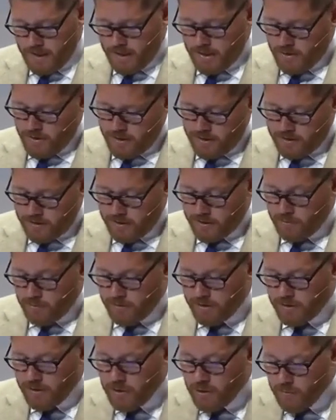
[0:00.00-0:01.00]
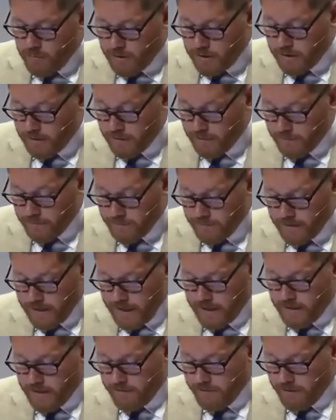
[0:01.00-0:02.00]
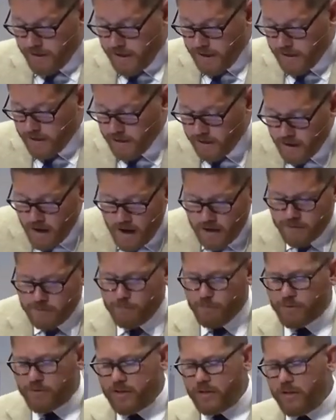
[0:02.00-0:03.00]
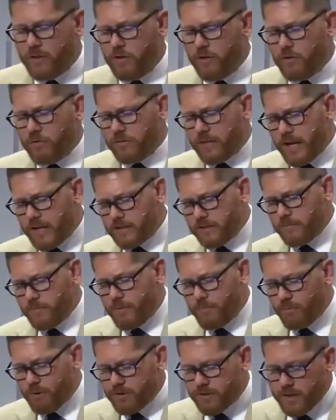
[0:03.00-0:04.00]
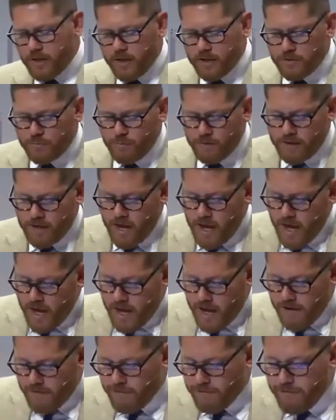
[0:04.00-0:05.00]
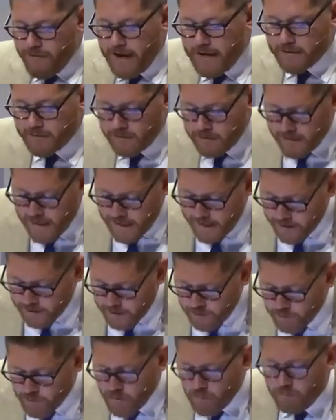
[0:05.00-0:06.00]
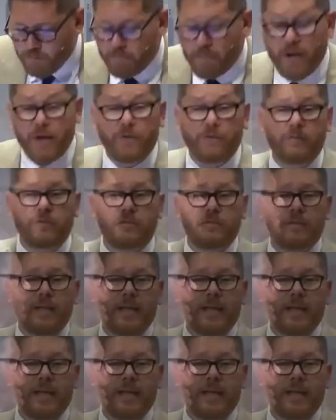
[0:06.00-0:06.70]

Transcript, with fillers: Jesus was human and divine. The Gospels and the New Testament present us with a fascinatingly robust